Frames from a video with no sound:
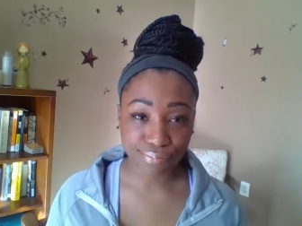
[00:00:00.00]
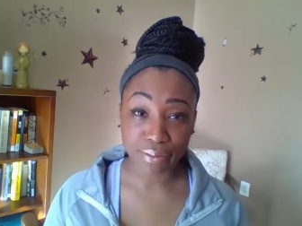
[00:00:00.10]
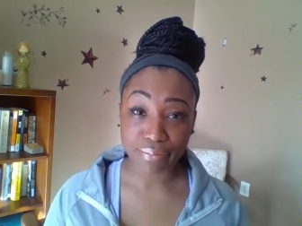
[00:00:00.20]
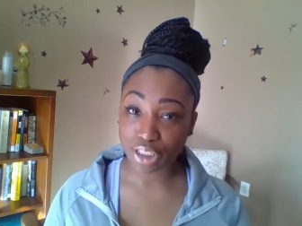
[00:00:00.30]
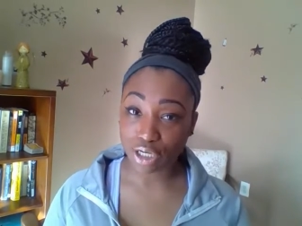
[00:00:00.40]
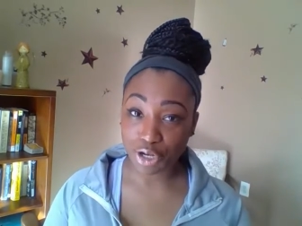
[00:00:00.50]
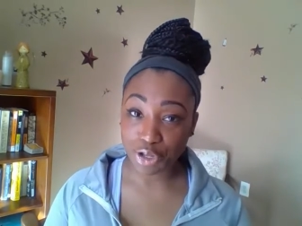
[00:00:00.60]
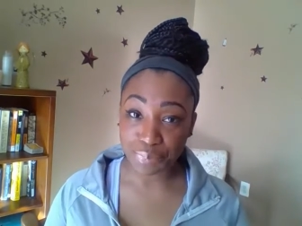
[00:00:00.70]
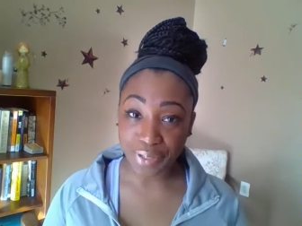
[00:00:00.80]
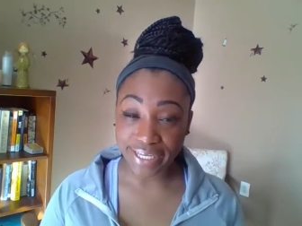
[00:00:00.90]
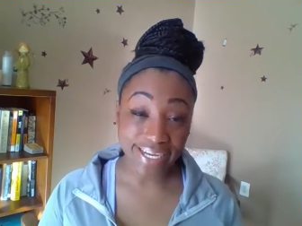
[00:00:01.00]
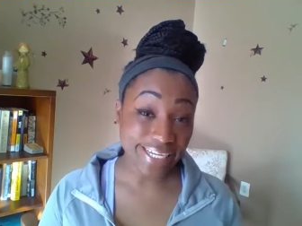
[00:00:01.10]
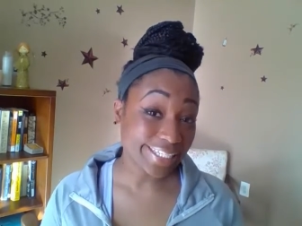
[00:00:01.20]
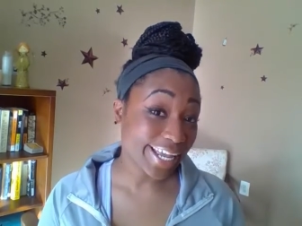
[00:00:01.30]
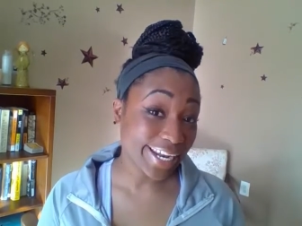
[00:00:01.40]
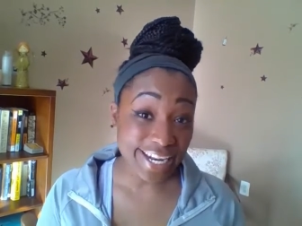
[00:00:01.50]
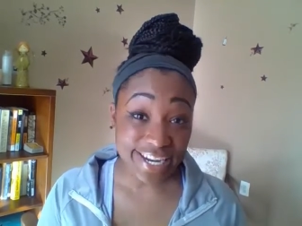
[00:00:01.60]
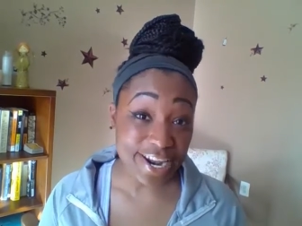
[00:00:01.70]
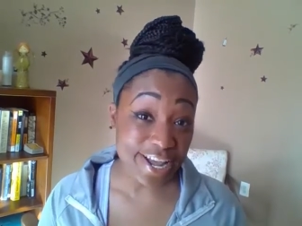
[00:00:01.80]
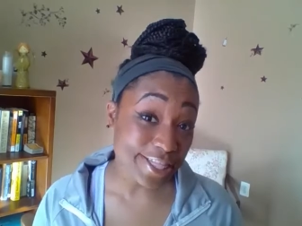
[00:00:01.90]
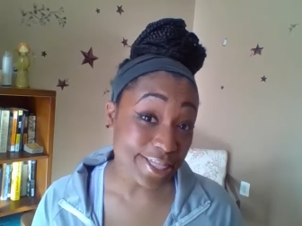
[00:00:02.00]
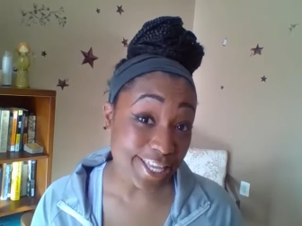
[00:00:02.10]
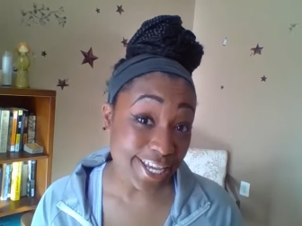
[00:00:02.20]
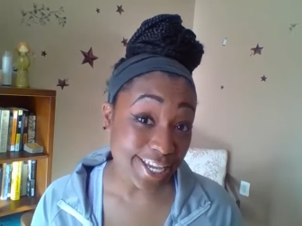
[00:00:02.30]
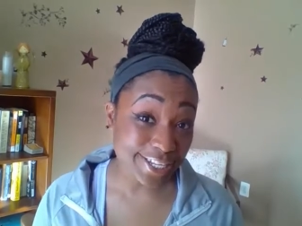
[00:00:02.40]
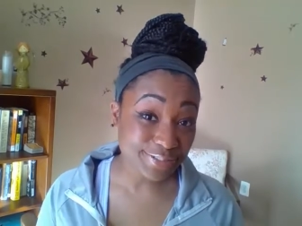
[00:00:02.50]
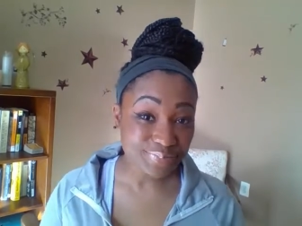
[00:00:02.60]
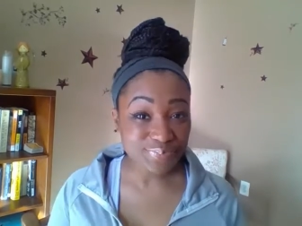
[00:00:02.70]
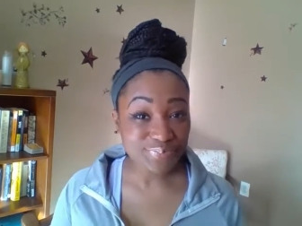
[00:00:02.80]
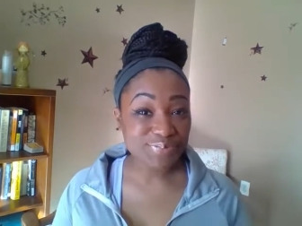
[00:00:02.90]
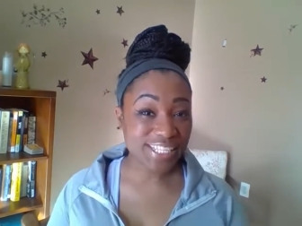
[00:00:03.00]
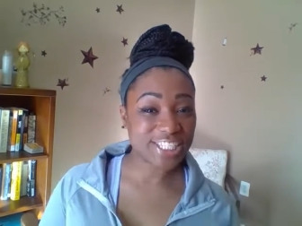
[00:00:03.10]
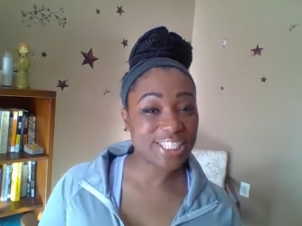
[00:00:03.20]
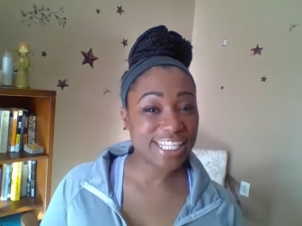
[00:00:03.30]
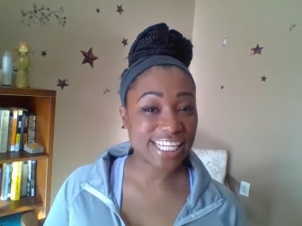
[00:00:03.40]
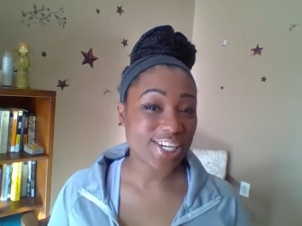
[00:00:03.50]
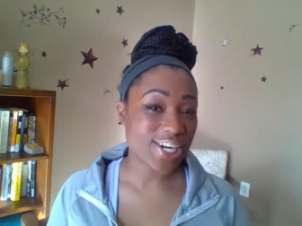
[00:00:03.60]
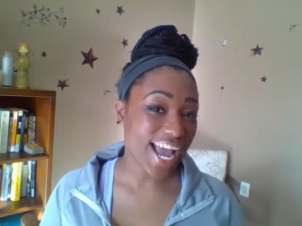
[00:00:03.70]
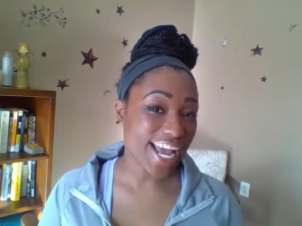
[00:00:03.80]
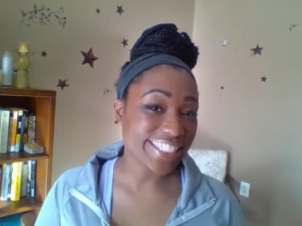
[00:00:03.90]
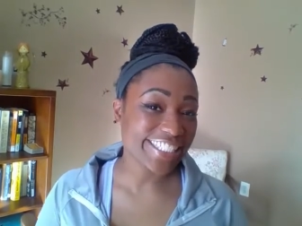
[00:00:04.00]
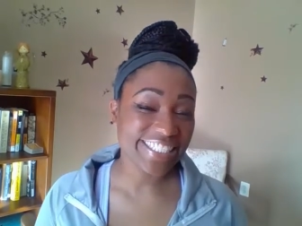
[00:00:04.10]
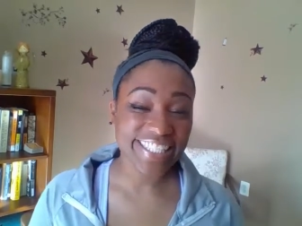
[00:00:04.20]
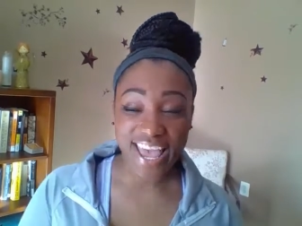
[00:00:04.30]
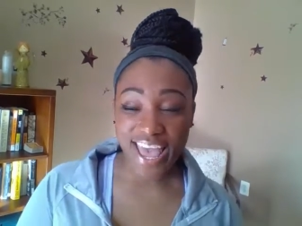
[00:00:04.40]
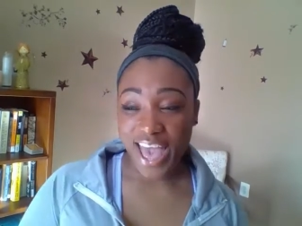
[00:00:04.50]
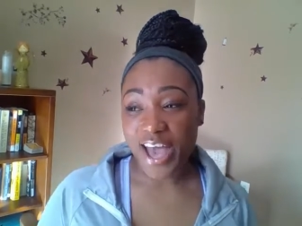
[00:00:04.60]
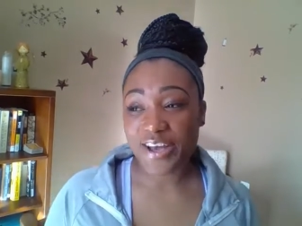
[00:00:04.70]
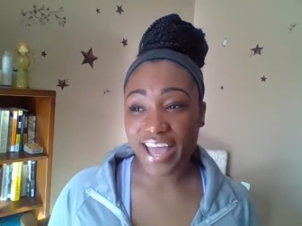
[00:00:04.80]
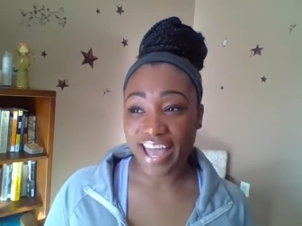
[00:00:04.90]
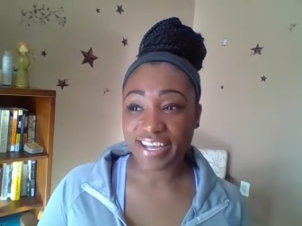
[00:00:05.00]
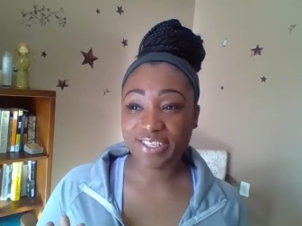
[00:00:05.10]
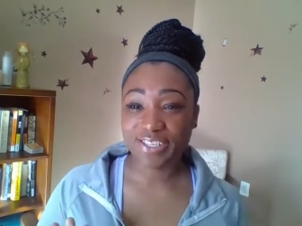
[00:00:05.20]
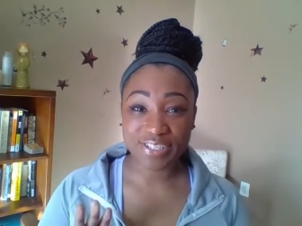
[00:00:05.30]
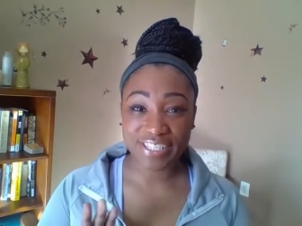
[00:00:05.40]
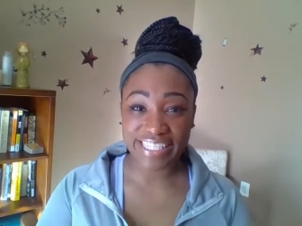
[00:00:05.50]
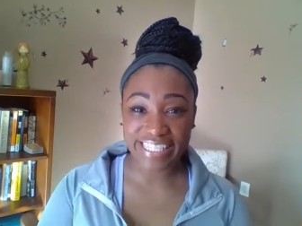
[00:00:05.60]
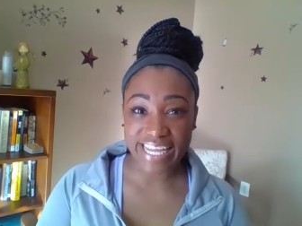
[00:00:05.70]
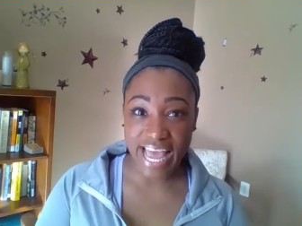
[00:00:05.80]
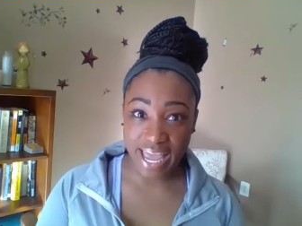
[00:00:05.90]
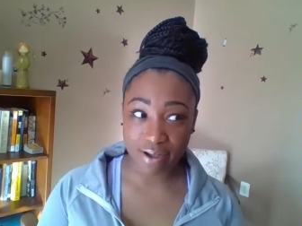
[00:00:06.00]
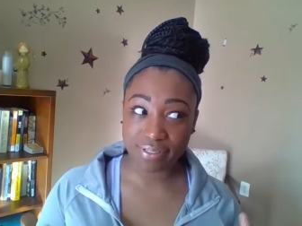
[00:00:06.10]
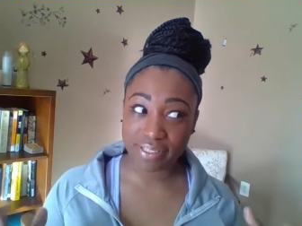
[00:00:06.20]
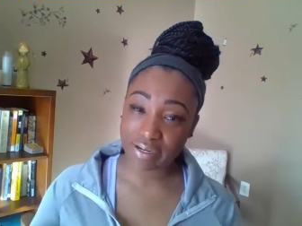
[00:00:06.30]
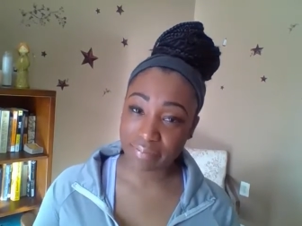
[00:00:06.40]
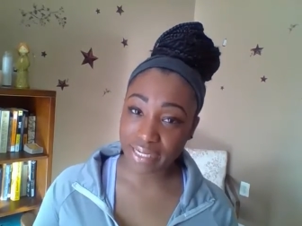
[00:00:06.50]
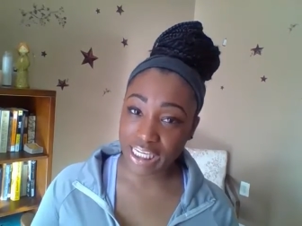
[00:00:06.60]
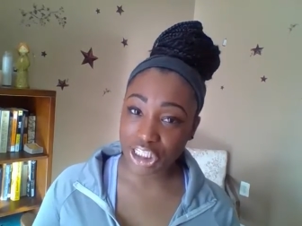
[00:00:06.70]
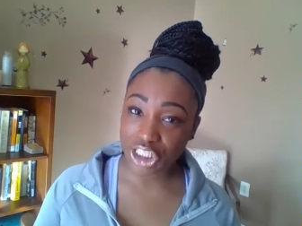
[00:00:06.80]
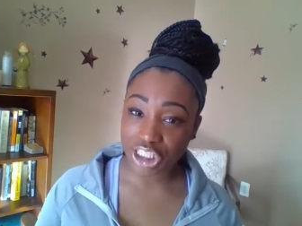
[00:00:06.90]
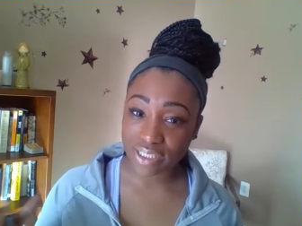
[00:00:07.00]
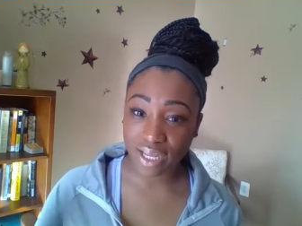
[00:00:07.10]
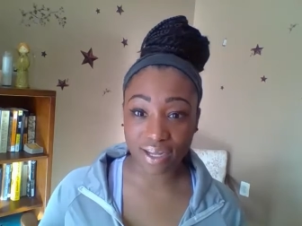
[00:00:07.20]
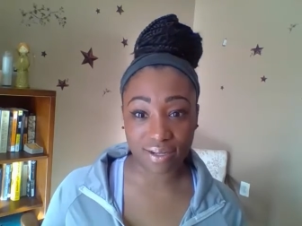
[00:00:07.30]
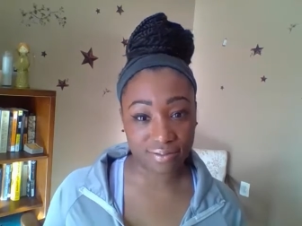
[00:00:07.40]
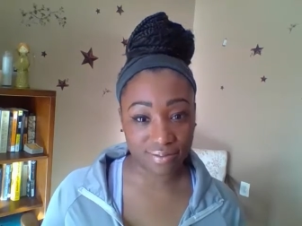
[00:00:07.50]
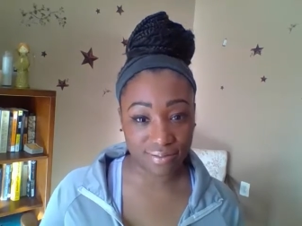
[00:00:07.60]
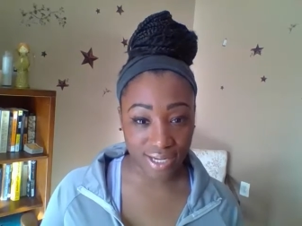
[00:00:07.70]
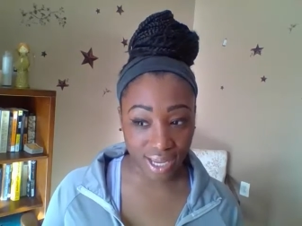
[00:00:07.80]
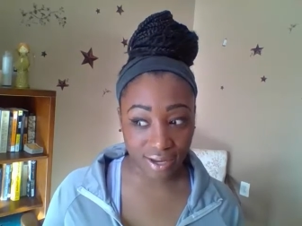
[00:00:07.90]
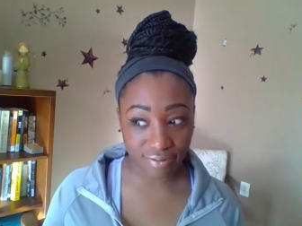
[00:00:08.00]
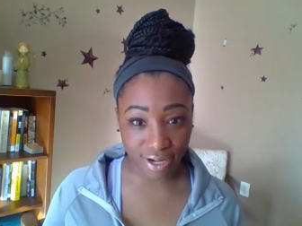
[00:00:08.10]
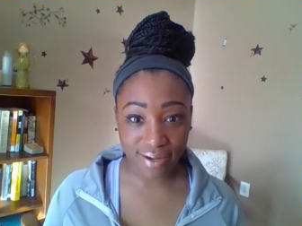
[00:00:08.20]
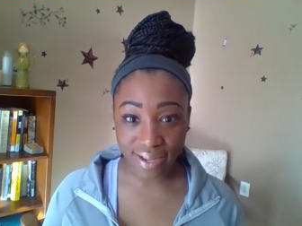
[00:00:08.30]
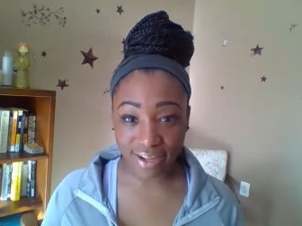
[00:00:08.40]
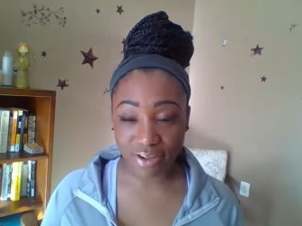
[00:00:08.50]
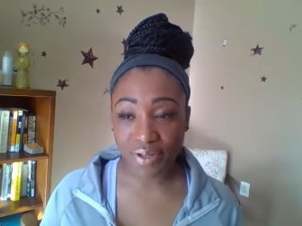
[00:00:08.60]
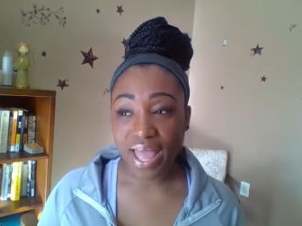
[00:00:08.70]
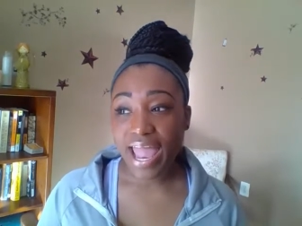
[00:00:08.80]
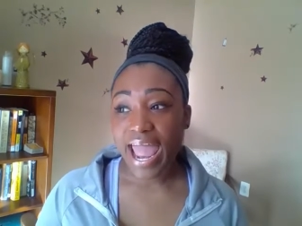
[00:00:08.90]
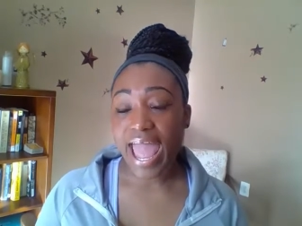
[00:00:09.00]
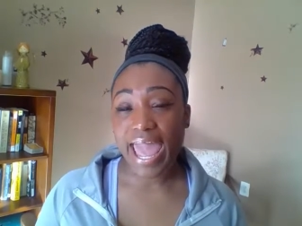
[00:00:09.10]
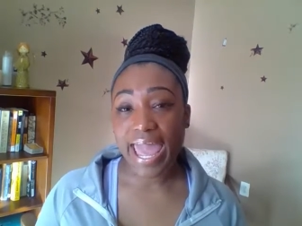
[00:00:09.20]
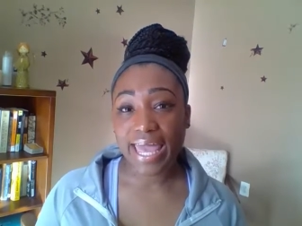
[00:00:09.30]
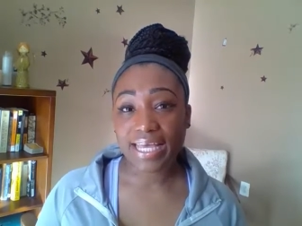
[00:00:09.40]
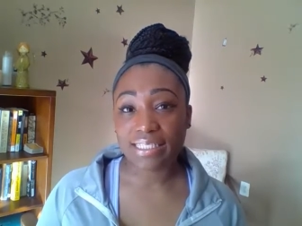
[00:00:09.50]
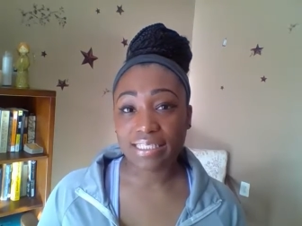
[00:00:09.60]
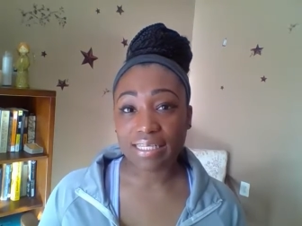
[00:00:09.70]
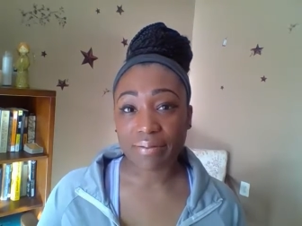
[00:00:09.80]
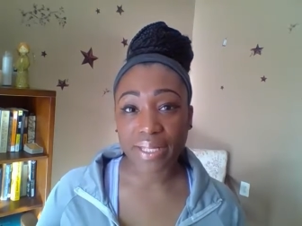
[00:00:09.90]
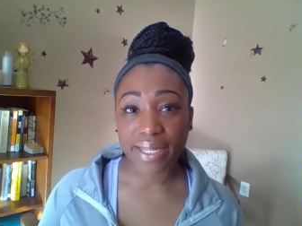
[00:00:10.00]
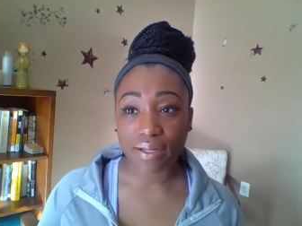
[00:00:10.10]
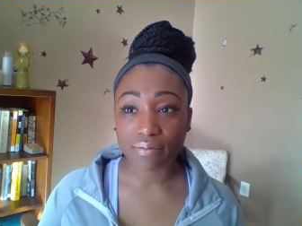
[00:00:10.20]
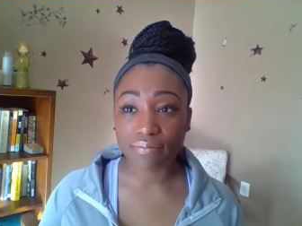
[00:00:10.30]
But y'all know me, I ain't editing nothing. Let's just get it cracking. Okay, so today I was sitting in my kitchen, like today, right now, and I'm like,